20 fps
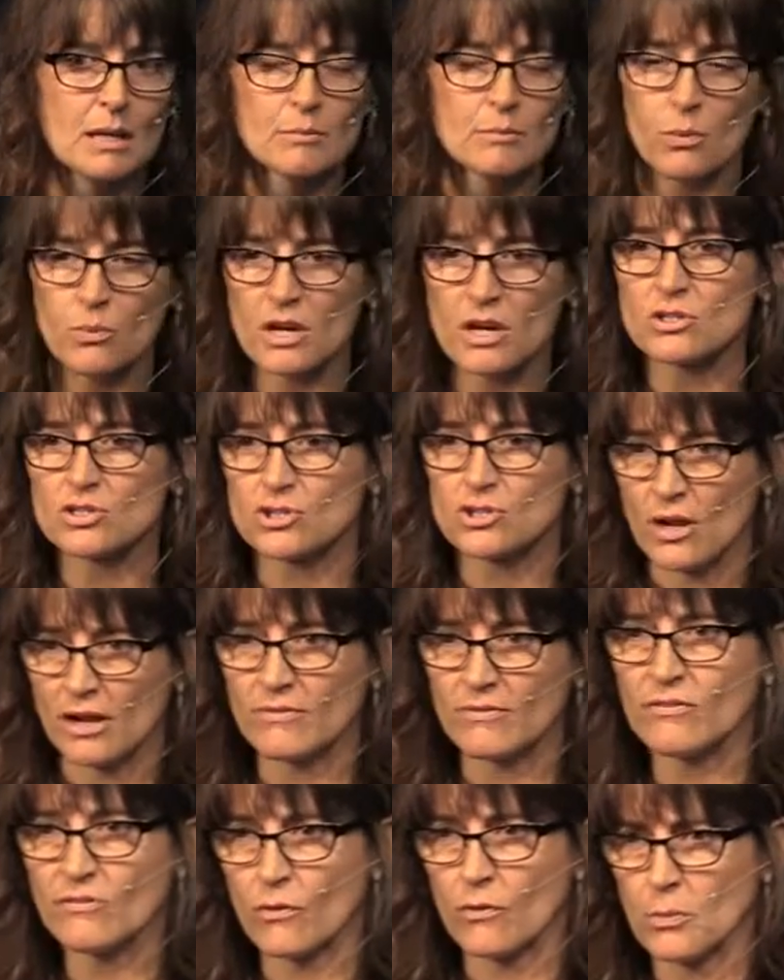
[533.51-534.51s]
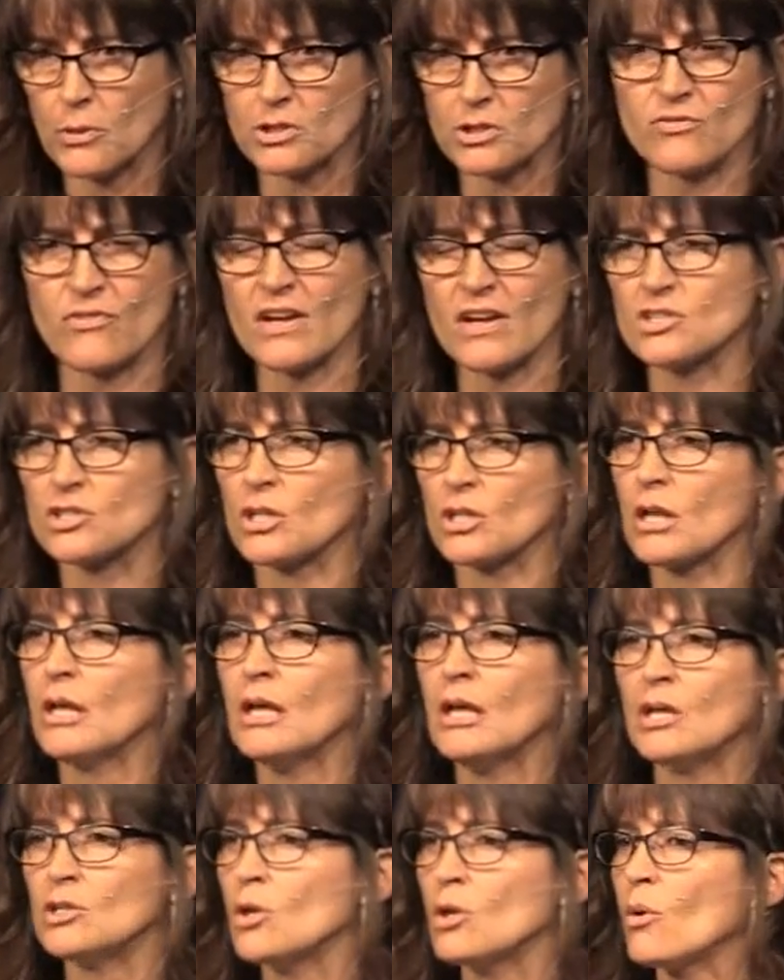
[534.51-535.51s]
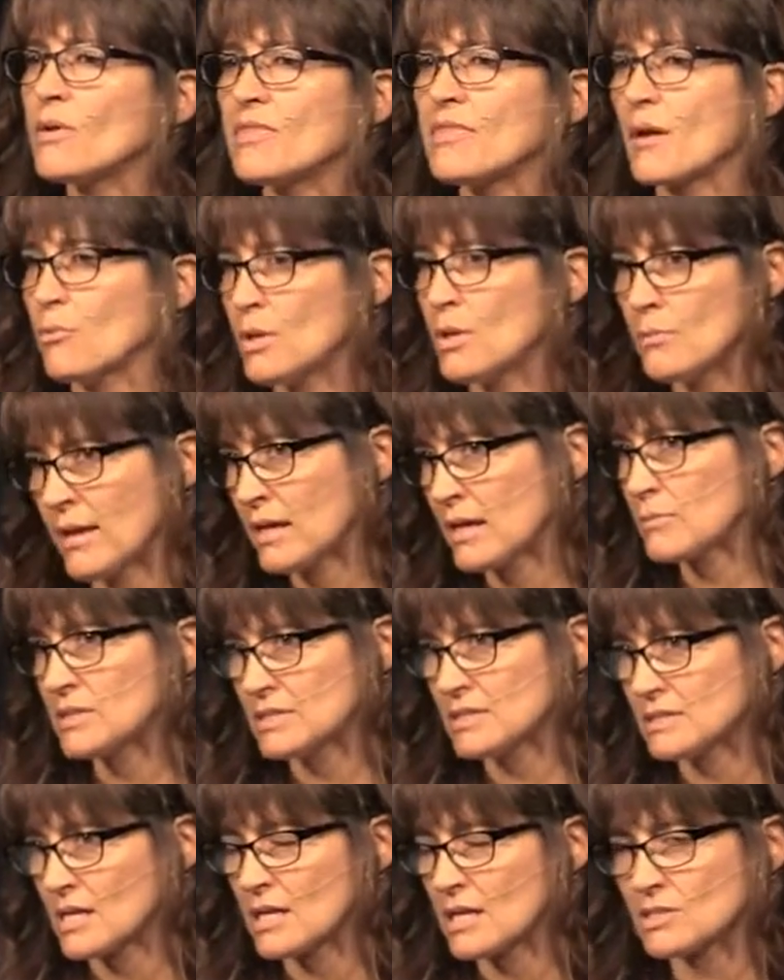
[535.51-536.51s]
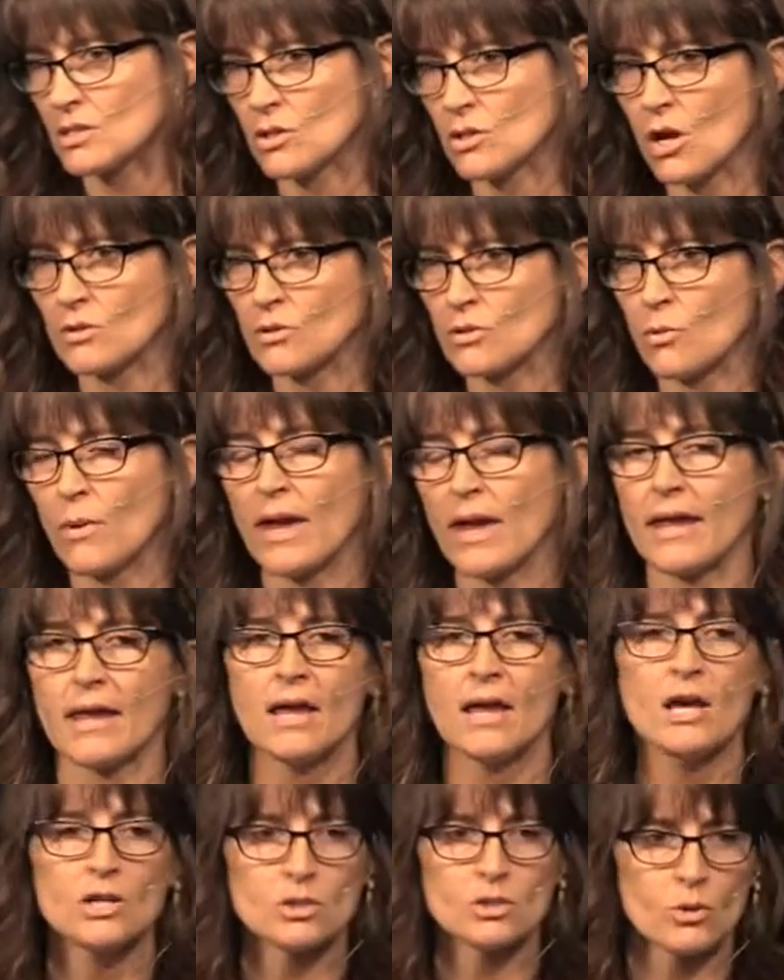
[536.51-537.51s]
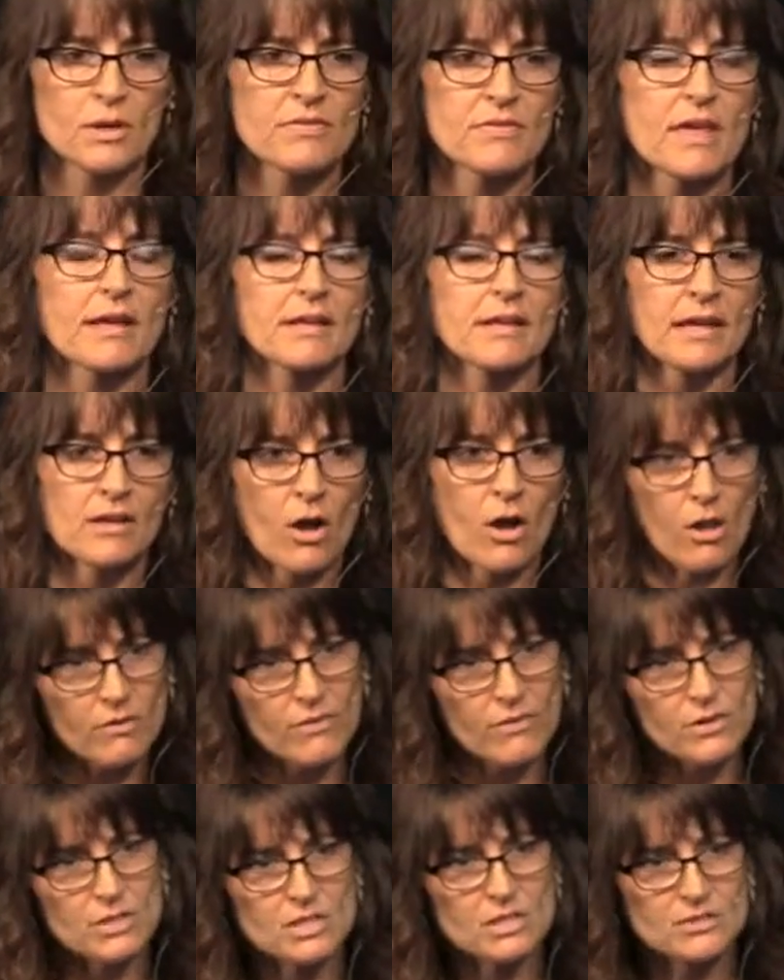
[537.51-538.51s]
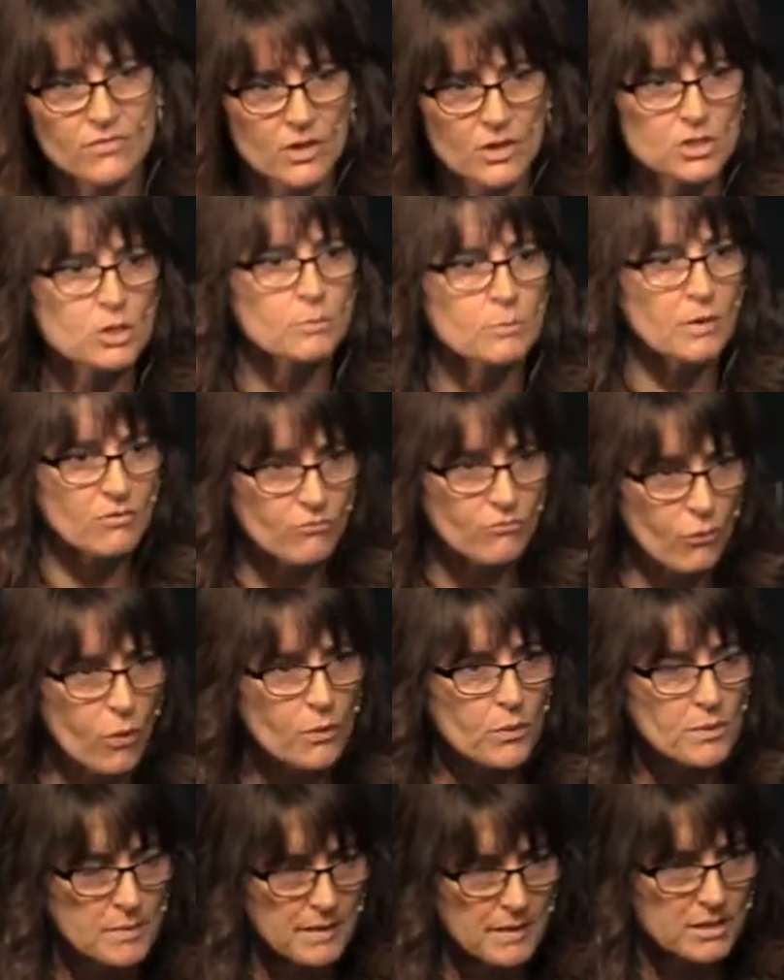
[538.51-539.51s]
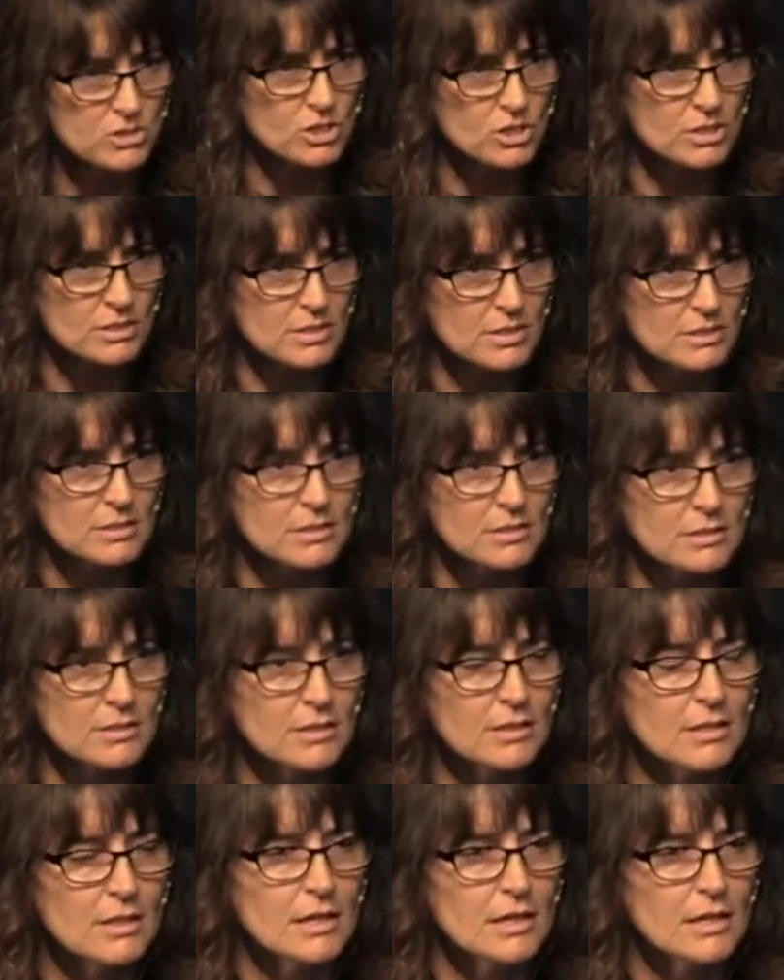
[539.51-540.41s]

but we are striving for perfection, knowing that we make mistakes along the way, knowing that in all of our dysfunction before we meet Jesus,